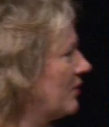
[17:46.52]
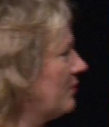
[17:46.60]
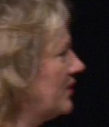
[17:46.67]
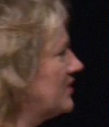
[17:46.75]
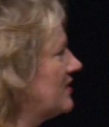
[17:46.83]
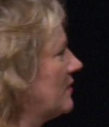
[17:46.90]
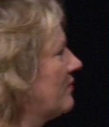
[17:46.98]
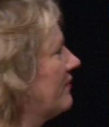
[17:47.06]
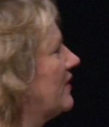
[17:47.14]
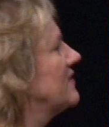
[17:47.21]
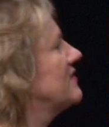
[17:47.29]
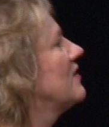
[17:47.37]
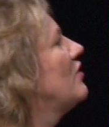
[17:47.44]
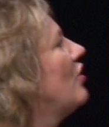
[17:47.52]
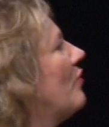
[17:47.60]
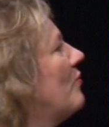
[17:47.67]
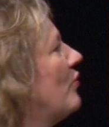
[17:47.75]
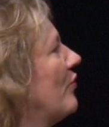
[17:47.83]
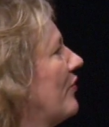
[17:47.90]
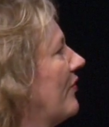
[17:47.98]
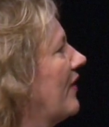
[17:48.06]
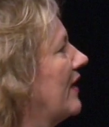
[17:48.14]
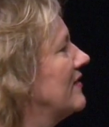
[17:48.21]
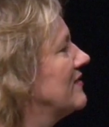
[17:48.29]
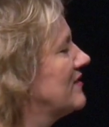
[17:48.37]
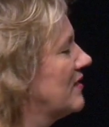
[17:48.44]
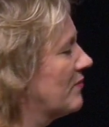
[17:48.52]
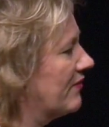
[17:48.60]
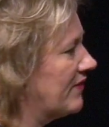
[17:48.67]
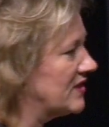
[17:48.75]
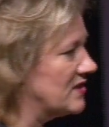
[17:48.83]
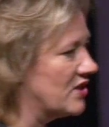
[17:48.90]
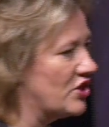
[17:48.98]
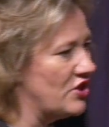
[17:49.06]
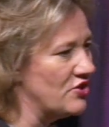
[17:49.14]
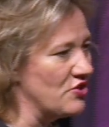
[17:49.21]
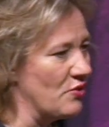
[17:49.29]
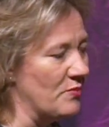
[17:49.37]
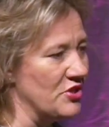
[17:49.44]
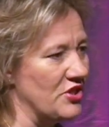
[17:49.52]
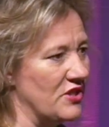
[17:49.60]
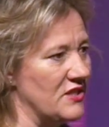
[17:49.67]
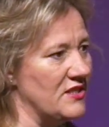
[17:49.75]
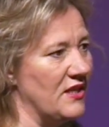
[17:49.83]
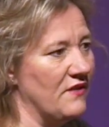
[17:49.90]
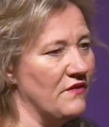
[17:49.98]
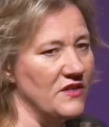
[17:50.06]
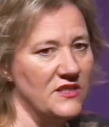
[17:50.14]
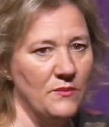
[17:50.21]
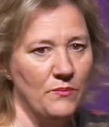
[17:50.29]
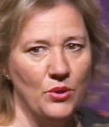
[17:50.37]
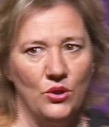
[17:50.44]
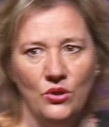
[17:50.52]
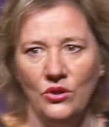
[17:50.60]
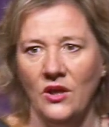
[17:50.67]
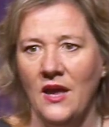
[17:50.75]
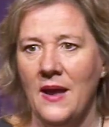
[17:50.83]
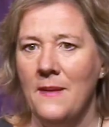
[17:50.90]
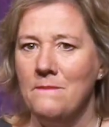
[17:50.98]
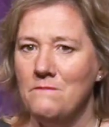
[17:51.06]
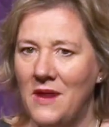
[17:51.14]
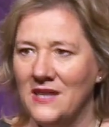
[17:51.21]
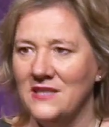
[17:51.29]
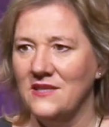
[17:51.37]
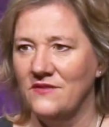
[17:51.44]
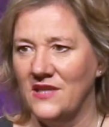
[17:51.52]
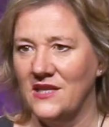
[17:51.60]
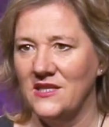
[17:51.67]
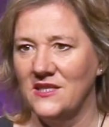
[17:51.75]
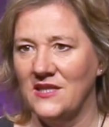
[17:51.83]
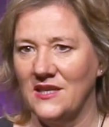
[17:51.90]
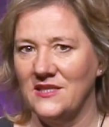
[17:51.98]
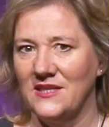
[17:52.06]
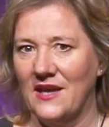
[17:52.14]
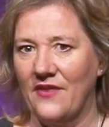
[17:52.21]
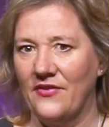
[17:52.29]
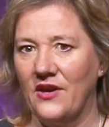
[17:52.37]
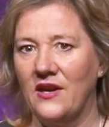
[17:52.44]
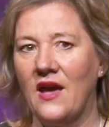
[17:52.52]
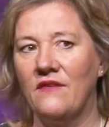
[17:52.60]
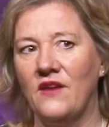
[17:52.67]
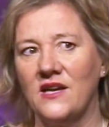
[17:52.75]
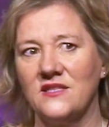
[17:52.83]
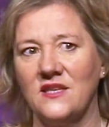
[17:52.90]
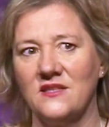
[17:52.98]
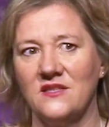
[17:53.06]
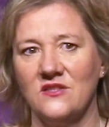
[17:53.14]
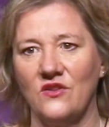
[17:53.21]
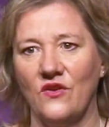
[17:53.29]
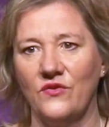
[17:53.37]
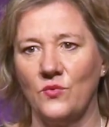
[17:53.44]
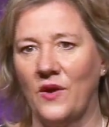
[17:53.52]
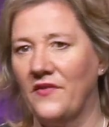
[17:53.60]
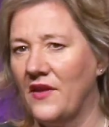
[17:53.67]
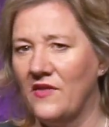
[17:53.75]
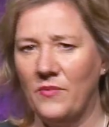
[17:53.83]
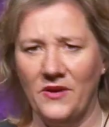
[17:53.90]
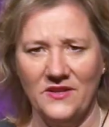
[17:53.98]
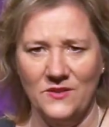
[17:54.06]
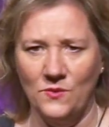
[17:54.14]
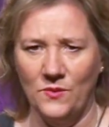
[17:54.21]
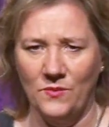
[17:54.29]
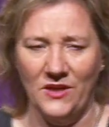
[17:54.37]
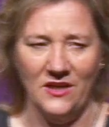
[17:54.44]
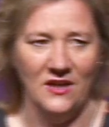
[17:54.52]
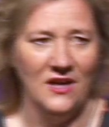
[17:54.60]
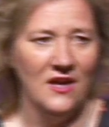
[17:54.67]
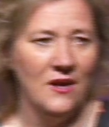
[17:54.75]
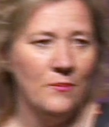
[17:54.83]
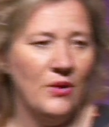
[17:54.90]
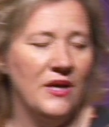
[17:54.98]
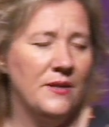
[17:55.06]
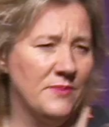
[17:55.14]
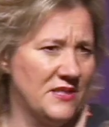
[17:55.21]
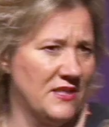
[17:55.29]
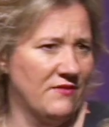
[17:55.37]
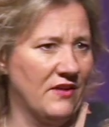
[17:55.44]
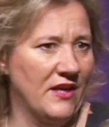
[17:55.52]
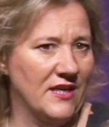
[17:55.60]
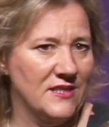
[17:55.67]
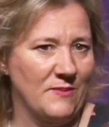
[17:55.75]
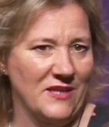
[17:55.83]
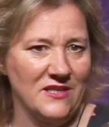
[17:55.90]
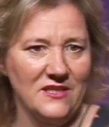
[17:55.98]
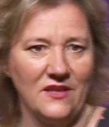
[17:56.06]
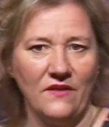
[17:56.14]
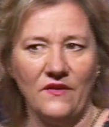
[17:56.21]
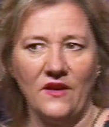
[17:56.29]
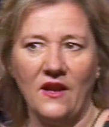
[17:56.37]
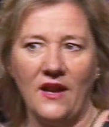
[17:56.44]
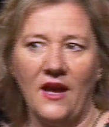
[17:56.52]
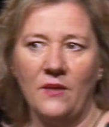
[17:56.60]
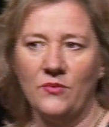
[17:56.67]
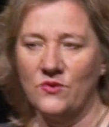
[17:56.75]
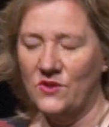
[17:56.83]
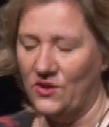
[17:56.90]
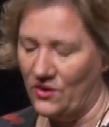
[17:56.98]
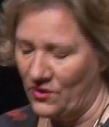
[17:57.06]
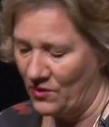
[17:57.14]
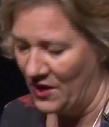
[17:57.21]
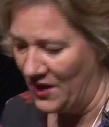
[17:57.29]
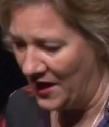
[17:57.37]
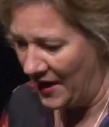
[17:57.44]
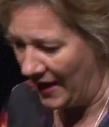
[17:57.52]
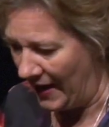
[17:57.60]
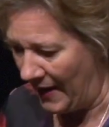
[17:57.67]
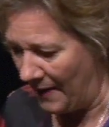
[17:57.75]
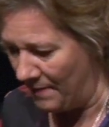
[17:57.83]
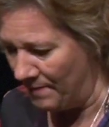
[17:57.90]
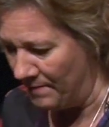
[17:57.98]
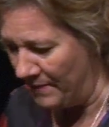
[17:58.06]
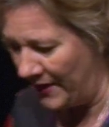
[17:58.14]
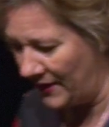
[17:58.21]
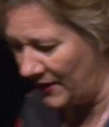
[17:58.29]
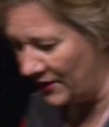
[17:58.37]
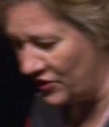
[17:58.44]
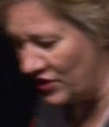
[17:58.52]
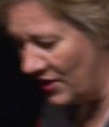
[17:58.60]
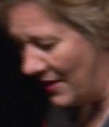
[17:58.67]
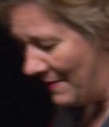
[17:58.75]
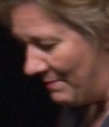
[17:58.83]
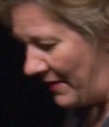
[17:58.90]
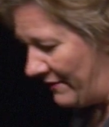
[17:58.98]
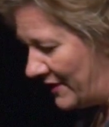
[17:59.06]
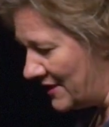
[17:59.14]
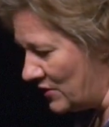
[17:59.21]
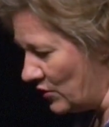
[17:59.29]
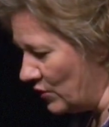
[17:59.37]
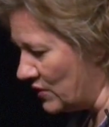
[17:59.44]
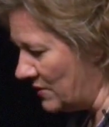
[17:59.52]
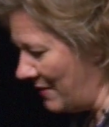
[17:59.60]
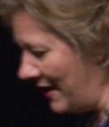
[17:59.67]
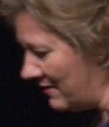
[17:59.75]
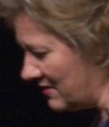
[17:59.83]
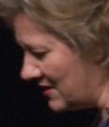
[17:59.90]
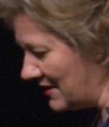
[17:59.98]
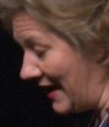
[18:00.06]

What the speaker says: computing provides a lot more than that, and it provides a huge opportunity for us to pull massive data sets together and have access to software that in the past would have been prohibitively expensive and unable to manage. Beverly talked about